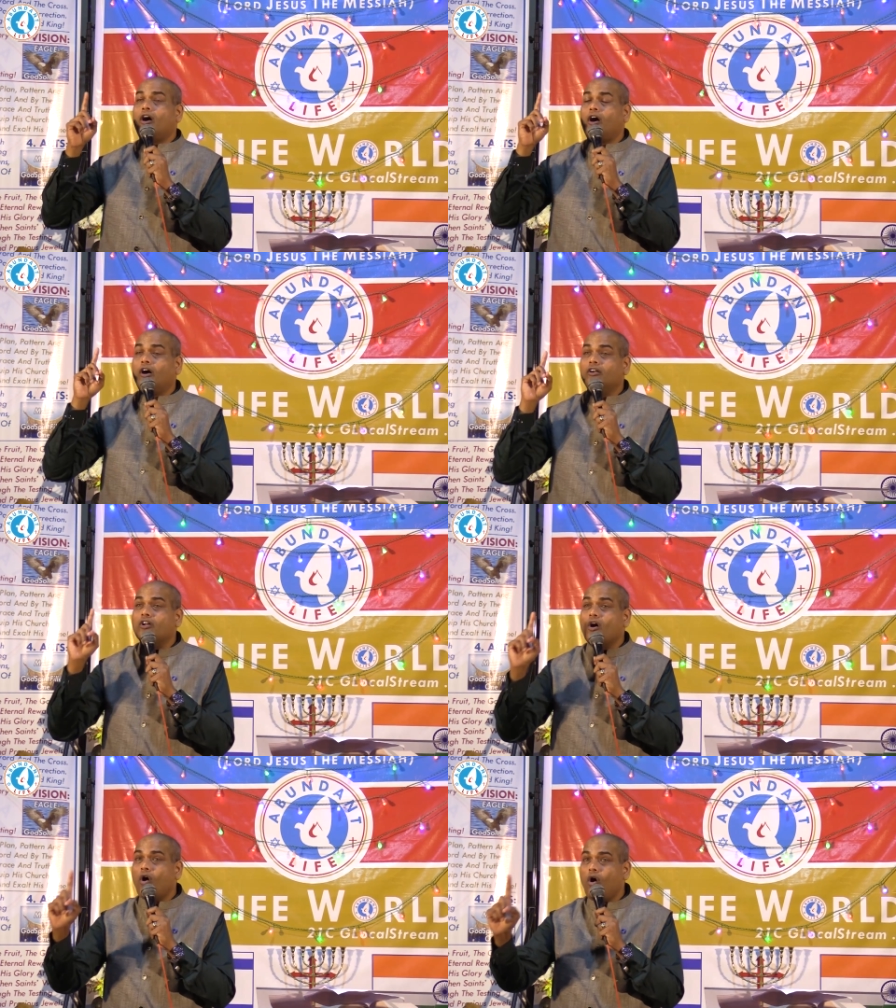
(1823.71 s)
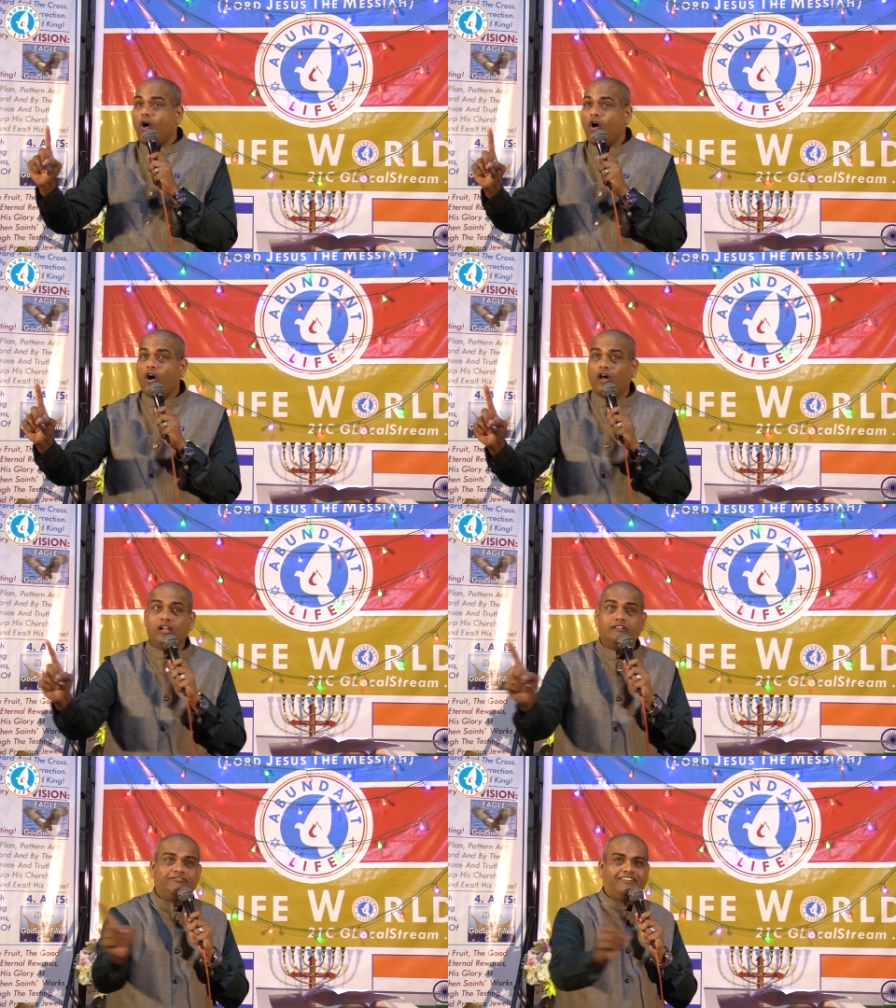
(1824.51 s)
on
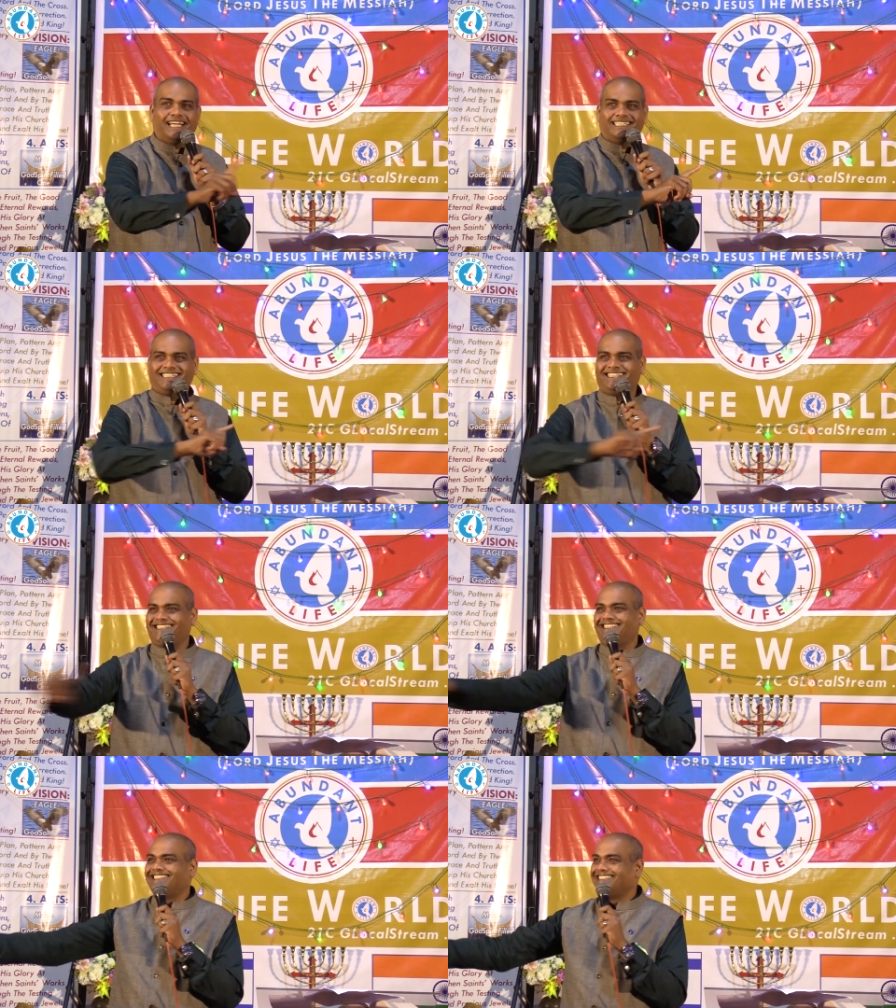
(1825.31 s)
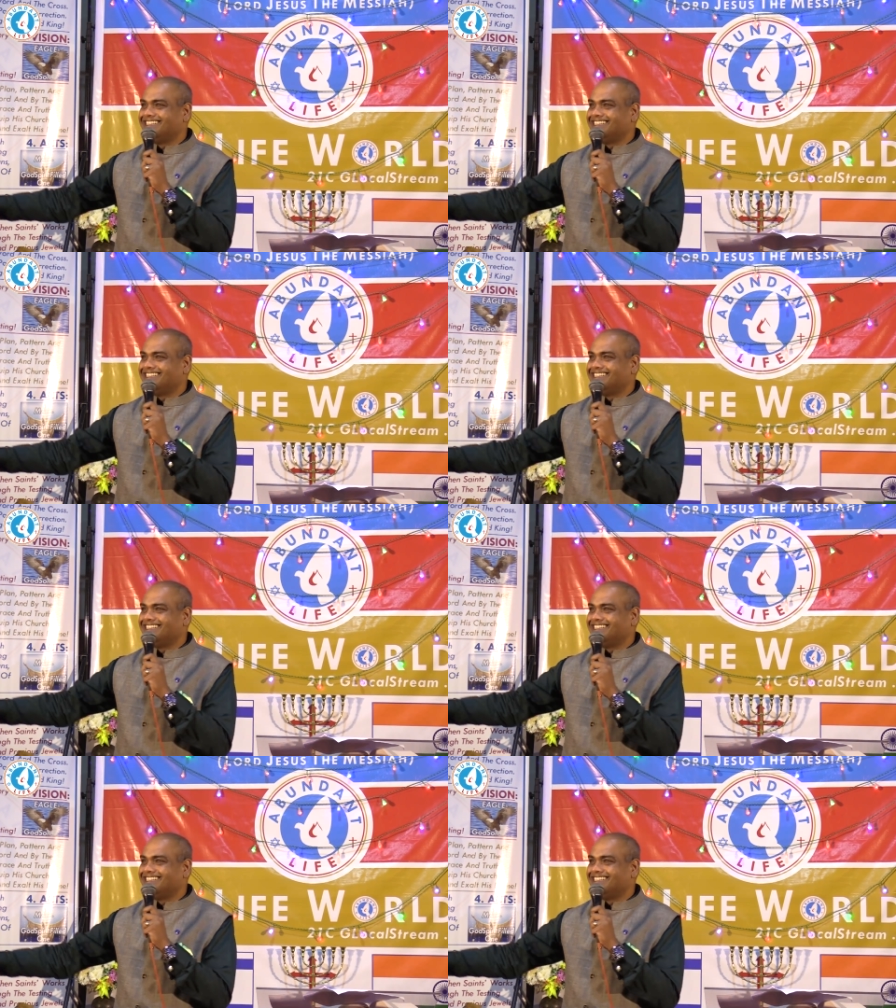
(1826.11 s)
all flesh.